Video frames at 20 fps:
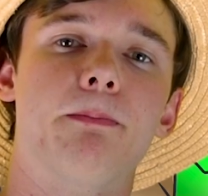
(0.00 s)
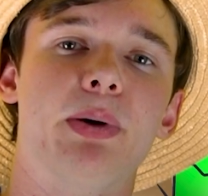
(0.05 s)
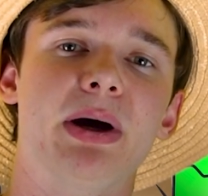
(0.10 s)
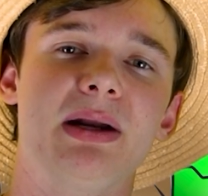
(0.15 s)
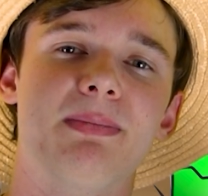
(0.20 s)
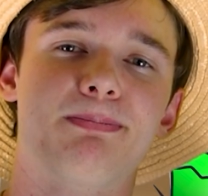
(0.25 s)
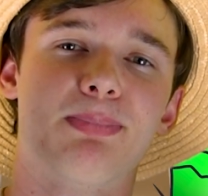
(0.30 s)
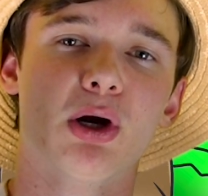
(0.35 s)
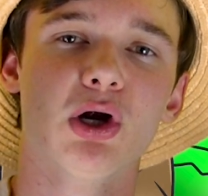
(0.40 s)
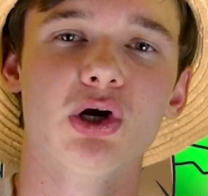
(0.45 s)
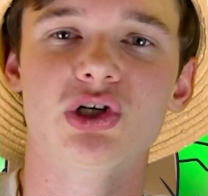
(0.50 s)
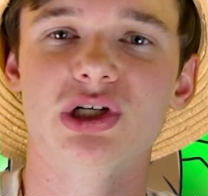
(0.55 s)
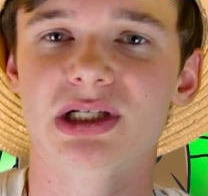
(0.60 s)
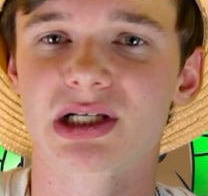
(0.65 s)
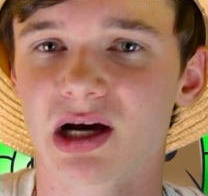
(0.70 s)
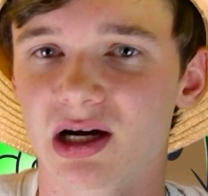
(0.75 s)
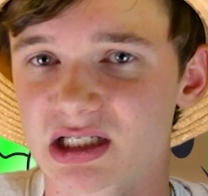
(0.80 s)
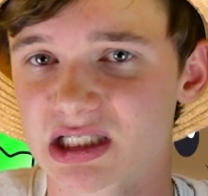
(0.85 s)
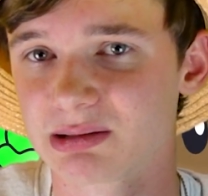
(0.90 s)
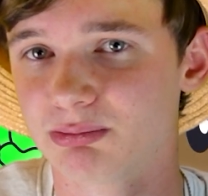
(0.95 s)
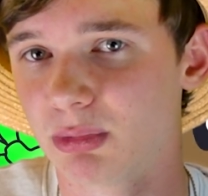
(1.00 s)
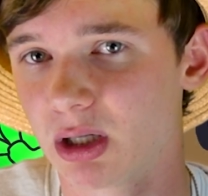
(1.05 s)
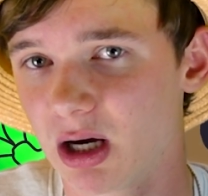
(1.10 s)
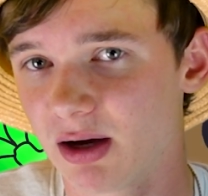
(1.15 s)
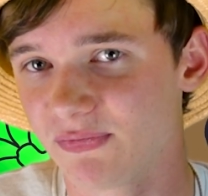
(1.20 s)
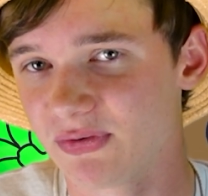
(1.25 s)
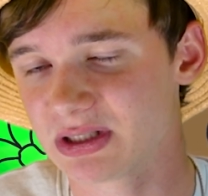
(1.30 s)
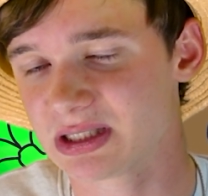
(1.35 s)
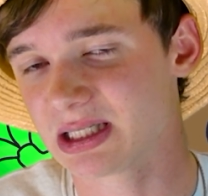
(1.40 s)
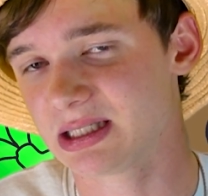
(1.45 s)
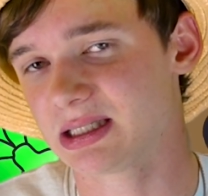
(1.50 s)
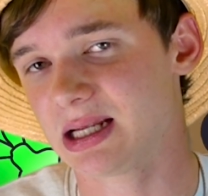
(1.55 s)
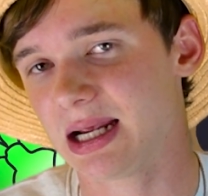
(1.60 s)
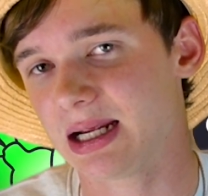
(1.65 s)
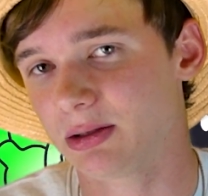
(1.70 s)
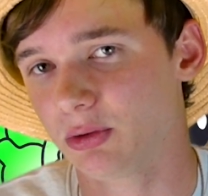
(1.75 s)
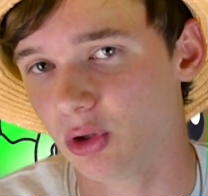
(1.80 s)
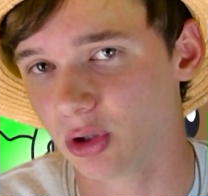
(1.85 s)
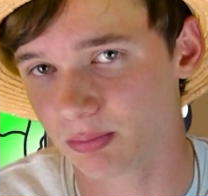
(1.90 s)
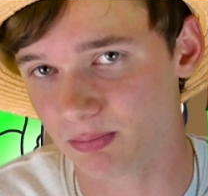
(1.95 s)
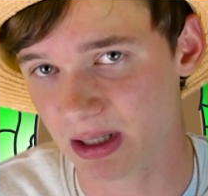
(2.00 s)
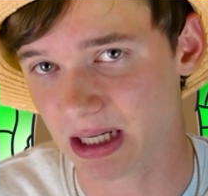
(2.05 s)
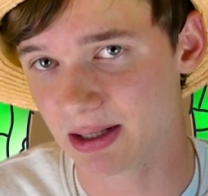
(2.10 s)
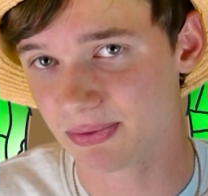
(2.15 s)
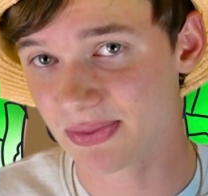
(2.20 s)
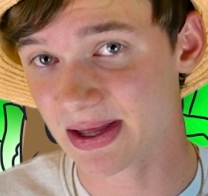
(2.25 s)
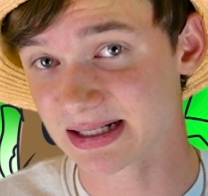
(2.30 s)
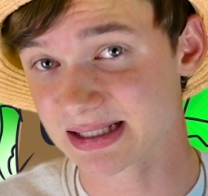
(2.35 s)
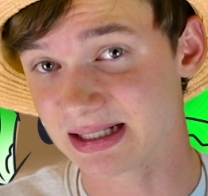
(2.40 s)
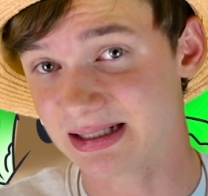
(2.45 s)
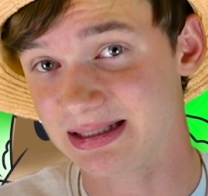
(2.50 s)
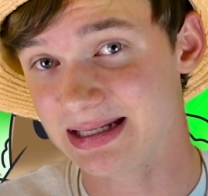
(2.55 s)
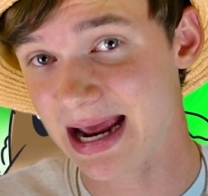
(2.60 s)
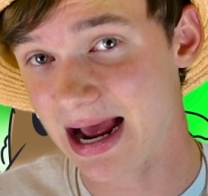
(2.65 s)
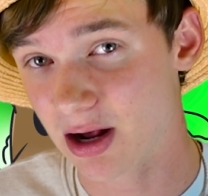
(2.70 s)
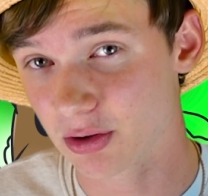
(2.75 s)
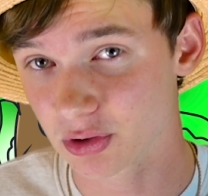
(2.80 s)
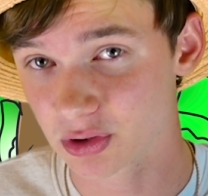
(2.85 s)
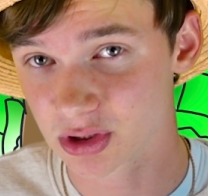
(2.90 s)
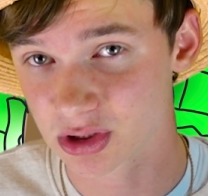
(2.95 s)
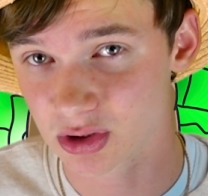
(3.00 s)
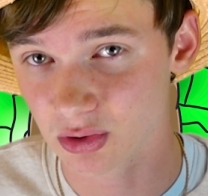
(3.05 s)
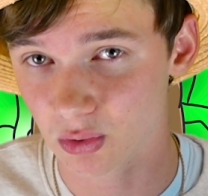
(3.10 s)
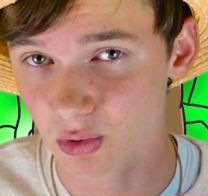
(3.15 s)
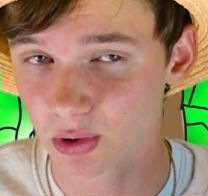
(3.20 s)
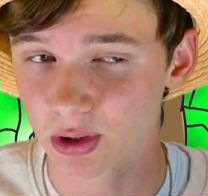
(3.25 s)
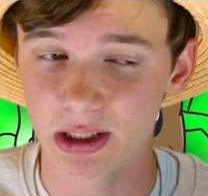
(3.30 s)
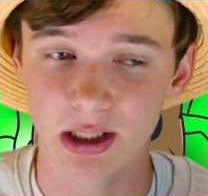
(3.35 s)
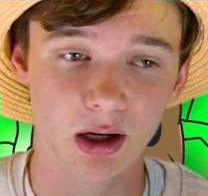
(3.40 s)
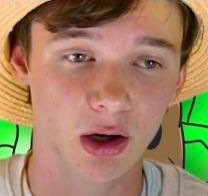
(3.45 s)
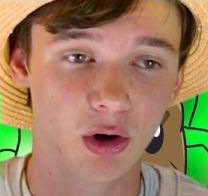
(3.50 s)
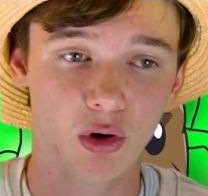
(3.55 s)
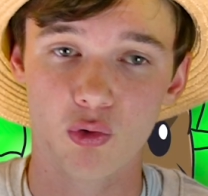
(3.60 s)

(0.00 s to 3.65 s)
But Burr just cuts him off and says, hey, look, man, that's a downer story.